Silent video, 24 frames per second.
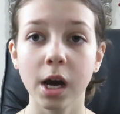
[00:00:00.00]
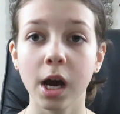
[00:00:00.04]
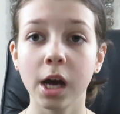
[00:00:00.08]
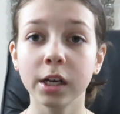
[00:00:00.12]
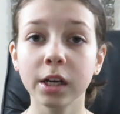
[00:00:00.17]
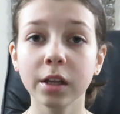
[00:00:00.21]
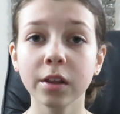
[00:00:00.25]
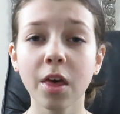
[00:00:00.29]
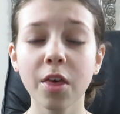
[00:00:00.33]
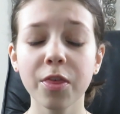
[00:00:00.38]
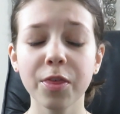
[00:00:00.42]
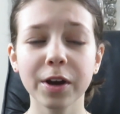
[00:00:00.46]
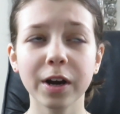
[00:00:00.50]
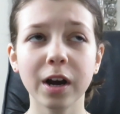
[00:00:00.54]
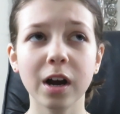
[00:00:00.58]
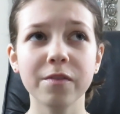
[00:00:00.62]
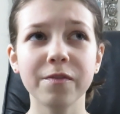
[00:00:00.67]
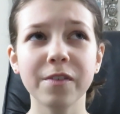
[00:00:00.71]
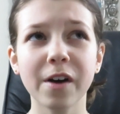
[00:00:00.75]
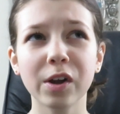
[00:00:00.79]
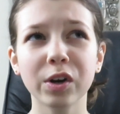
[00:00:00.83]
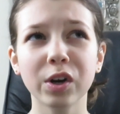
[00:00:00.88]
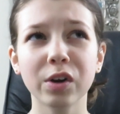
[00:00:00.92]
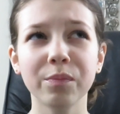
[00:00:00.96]
Another thing
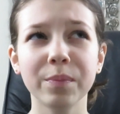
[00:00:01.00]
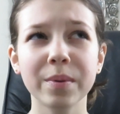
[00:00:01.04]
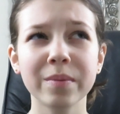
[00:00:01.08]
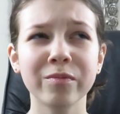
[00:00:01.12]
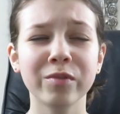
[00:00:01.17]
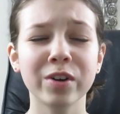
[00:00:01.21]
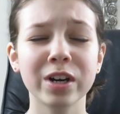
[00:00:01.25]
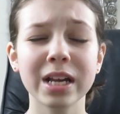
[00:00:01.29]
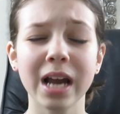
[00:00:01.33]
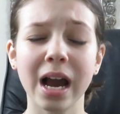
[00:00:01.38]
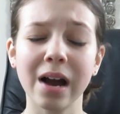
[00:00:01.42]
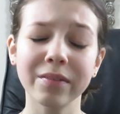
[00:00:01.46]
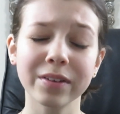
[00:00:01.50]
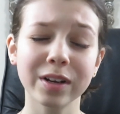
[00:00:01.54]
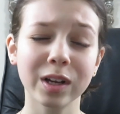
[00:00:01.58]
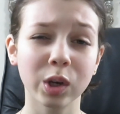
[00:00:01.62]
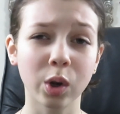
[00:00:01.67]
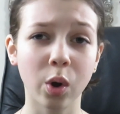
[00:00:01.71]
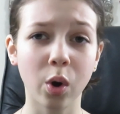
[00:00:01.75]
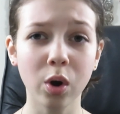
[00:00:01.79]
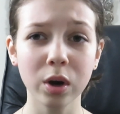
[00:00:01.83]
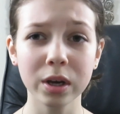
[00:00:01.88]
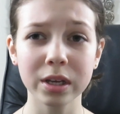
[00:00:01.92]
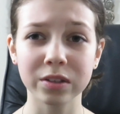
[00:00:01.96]
I found I've been really having a
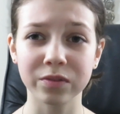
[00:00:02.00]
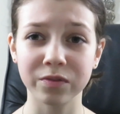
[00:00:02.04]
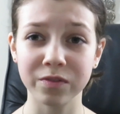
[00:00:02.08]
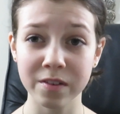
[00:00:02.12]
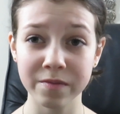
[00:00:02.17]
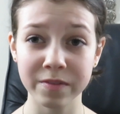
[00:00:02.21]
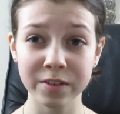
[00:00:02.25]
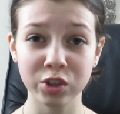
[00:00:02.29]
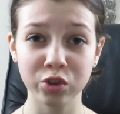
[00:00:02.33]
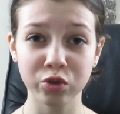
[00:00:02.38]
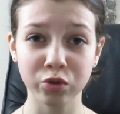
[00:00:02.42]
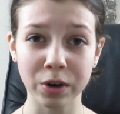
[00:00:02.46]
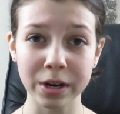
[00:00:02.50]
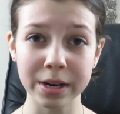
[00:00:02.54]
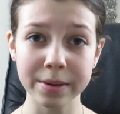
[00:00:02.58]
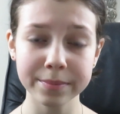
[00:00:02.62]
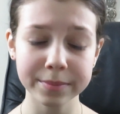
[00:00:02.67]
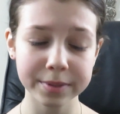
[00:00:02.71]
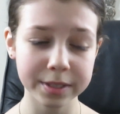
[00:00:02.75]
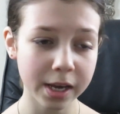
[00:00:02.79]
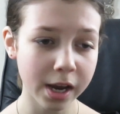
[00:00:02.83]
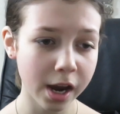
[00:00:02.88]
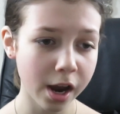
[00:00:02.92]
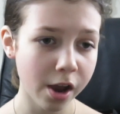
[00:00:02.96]
lot is vivid
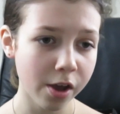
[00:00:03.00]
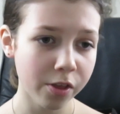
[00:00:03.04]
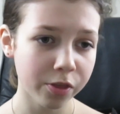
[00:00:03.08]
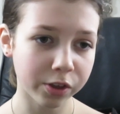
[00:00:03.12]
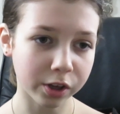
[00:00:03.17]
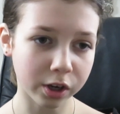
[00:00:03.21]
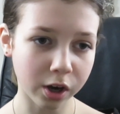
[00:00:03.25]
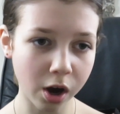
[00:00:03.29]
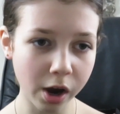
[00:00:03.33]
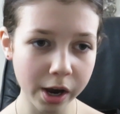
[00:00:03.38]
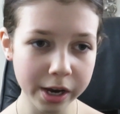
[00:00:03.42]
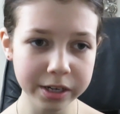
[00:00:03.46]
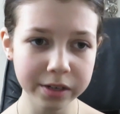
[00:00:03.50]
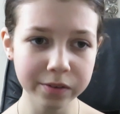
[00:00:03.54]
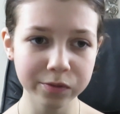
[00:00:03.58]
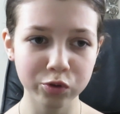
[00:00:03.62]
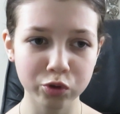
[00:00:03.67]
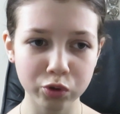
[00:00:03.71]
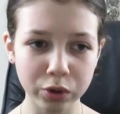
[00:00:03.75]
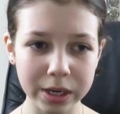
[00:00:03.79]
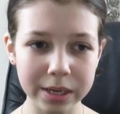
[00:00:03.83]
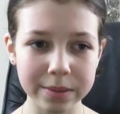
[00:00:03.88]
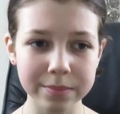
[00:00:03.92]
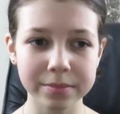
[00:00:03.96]
dreams. The kind
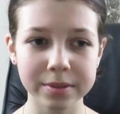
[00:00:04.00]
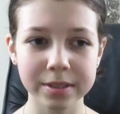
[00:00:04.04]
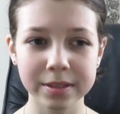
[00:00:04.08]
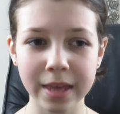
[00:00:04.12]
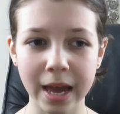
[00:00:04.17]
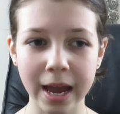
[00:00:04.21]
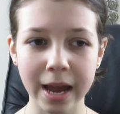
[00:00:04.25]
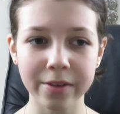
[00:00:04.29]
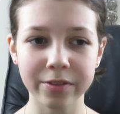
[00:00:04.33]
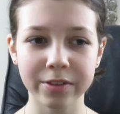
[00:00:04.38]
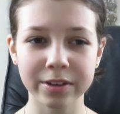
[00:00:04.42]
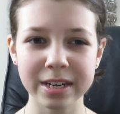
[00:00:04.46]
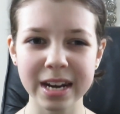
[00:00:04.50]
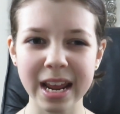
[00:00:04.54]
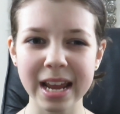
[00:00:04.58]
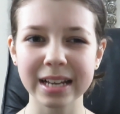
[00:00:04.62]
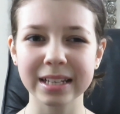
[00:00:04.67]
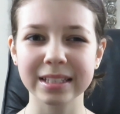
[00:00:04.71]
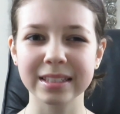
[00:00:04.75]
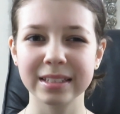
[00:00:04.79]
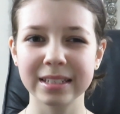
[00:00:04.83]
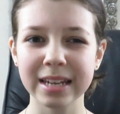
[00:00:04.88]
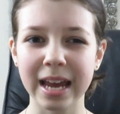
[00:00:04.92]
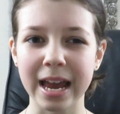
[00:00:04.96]
of dreams that the
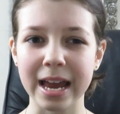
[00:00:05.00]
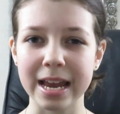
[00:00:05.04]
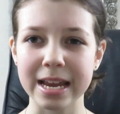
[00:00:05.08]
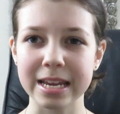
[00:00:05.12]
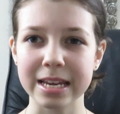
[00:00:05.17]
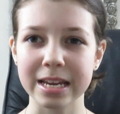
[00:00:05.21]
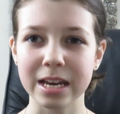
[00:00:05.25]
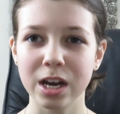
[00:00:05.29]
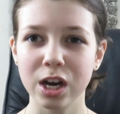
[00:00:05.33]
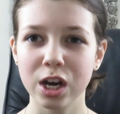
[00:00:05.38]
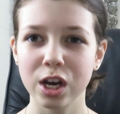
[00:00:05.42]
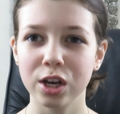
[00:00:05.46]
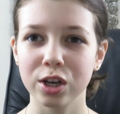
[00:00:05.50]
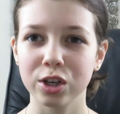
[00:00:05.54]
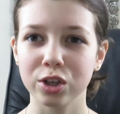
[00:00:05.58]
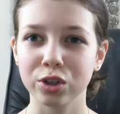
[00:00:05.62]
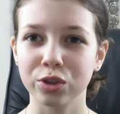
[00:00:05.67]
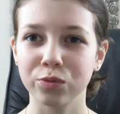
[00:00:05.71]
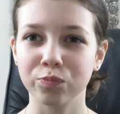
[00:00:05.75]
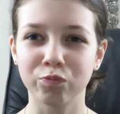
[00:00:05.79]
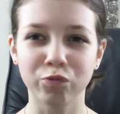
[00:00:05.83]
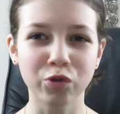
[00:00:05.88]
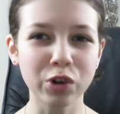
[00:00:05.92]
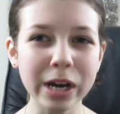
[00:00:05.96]
next day
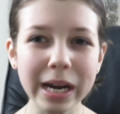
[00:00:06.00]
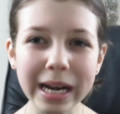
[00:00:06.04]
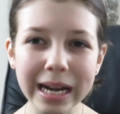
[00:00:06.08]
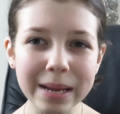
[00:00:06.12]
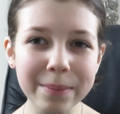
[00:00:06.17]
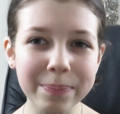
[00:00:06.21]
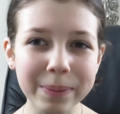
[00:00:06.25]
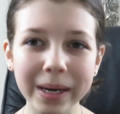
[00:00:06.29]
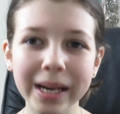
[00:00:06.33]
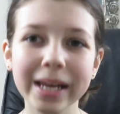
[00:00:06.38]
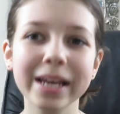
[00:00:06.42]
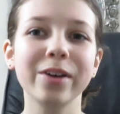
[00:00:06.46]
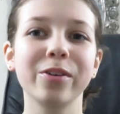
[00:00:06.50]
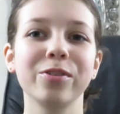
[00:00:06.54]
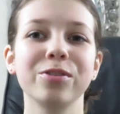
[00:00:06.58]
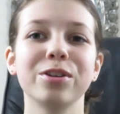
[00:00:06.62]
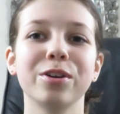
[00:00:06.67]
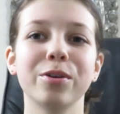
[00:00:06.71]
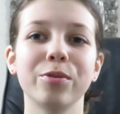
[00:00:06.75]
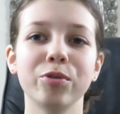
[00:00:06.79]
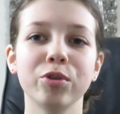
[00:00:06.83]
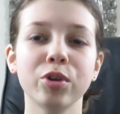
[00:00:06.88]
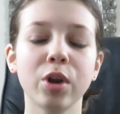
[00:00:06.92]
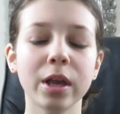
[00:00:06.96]
really play
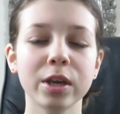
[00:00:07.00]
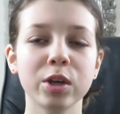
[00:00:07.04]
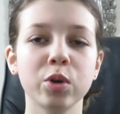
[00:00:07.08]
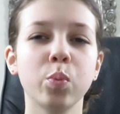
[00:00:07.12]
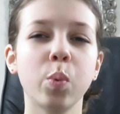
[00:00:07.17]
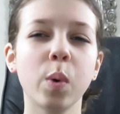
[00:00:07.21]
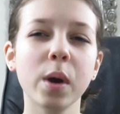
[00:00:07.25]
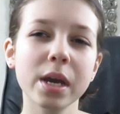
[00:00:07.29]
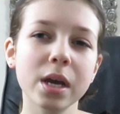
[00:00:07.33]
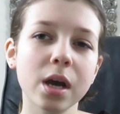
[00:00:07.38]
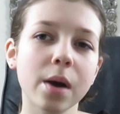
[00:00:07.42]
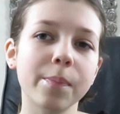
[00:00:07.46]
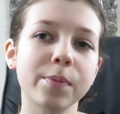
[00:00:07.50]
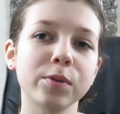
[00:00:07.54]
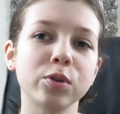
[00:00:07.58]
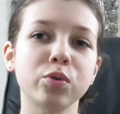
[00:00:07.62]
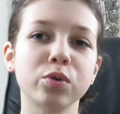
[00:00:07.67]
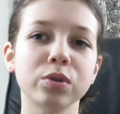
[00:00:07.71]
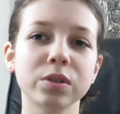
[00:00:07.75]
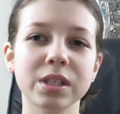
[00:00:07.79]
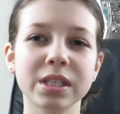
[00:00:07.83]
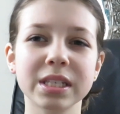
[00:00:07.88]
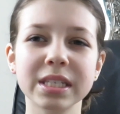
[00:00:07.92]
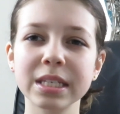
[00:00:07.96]
on you. You wake up and
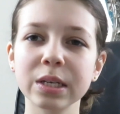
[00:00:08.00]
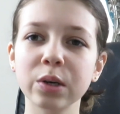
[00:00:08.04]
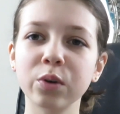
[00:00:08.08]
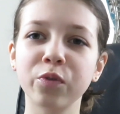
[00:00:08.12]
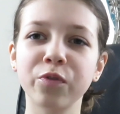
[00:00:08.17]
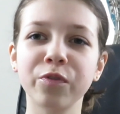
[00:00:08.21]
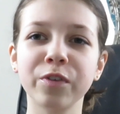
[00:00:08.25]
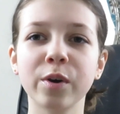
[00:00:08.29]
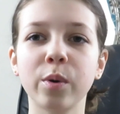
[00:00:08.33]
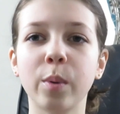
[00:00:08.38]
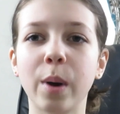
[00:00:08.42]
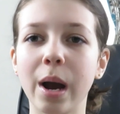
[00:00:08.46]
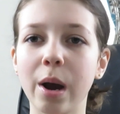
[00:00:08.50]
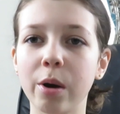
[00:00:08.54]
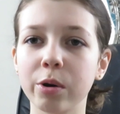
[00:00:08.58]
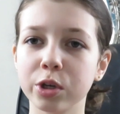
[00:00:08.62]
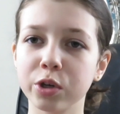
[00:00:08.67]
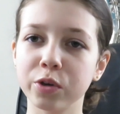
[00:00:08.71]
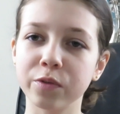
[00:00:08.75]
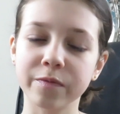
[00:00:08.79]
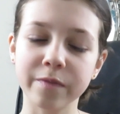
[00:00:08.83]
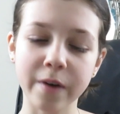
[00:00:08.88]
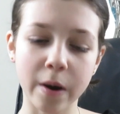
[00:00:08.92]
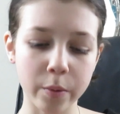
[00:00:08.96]
you can still feel how
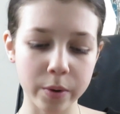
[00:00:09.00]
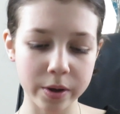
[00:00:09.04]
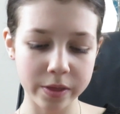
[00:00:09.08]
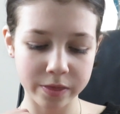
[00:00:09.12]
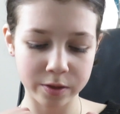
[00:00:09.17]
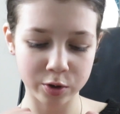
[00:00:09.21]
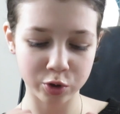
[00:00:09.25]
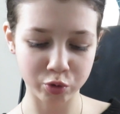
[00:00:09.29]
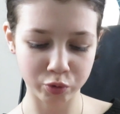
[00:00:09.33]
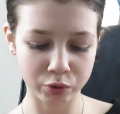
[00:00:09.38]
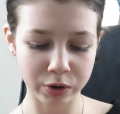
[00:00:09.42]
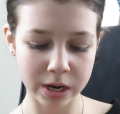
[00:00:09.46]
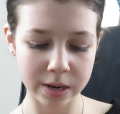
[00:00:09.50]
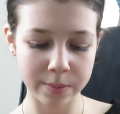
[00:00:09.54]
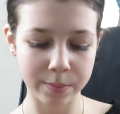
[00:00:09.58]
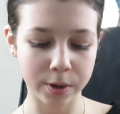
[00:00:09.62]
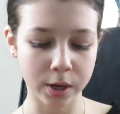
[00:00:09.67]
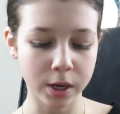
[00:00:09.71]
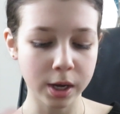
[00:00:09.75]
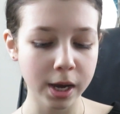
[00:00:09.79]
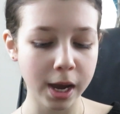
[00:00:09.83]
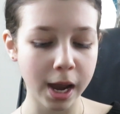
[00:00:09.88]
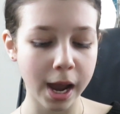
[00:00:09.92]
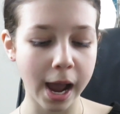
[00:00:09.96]
you felt in the dream.
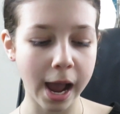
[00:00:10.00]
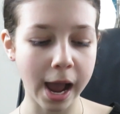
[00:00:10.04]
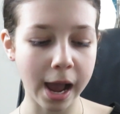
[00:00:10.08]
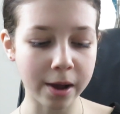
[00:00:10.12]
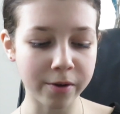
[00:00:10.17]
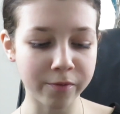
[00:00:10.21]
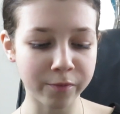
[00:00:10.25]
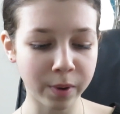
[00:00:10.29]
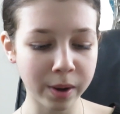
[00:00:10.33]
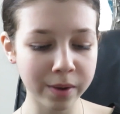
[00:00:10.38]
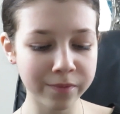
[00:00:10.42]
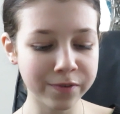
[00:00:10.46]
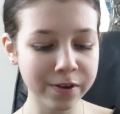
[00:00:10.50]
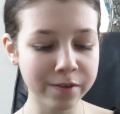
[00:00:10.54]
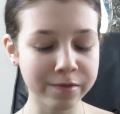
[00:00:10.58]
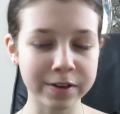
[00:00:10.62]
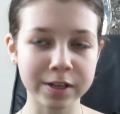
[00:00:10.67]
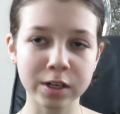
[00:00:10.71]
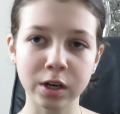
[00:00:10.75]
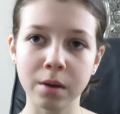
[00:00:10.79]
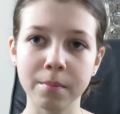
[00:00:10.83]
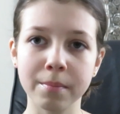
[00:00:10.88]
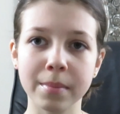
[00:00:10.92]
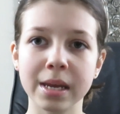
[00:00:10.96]
And by
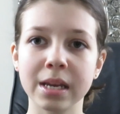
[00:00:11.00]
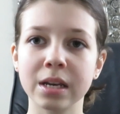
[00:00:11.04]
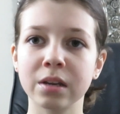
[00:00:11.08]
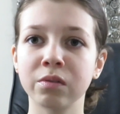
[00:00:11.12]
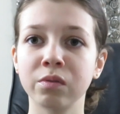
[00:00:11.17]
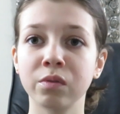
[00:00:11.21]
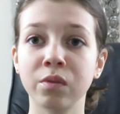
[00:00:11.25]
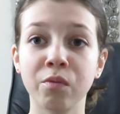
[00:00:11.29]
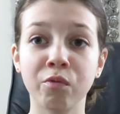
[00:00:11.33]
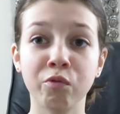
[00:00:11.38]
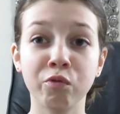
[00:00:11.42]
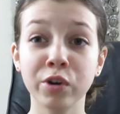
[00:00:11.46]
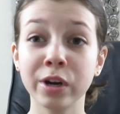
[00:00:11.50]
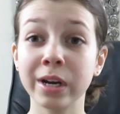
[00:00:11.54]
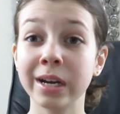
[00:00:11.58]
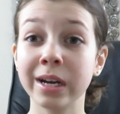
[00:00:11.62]
vivid I mean the